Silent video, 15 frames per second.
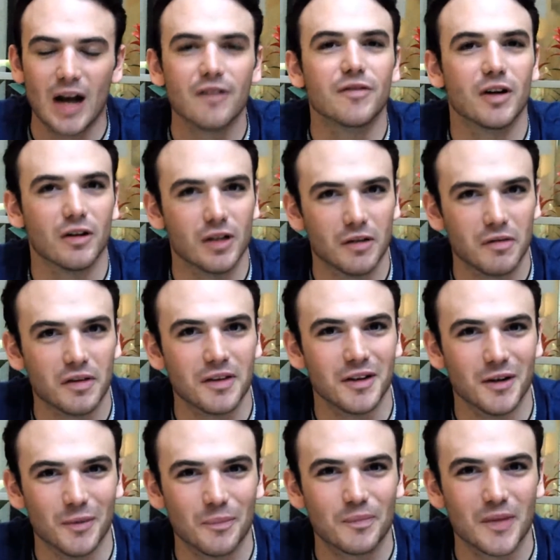I fell in love with
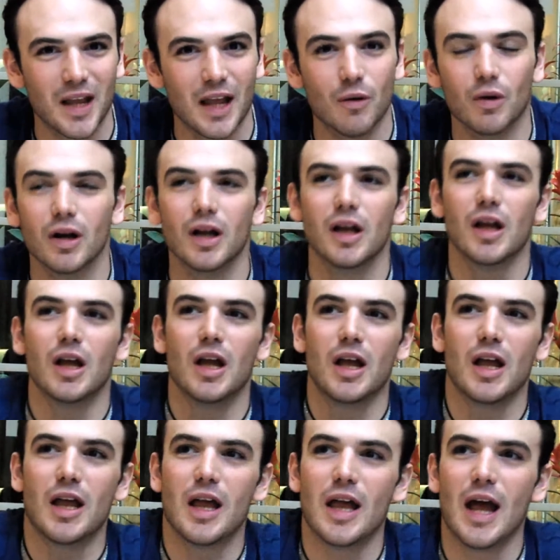theater.
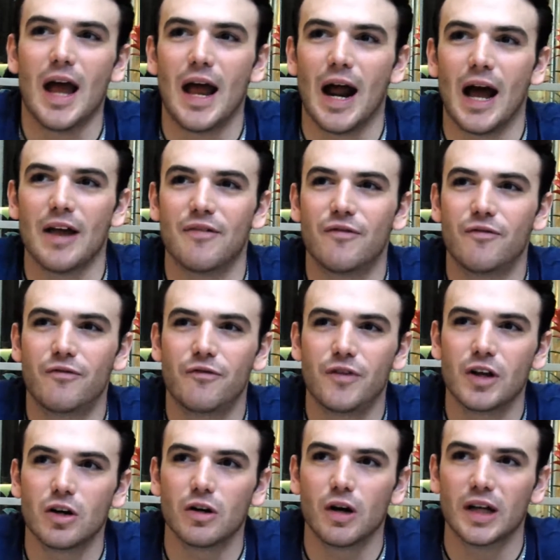And I
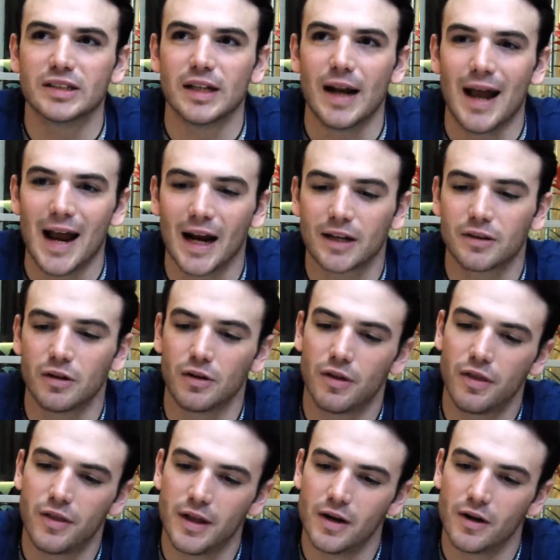feel as an actor,
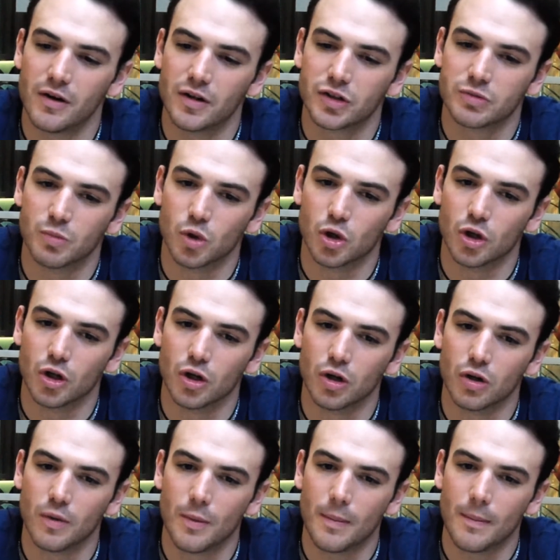theater is more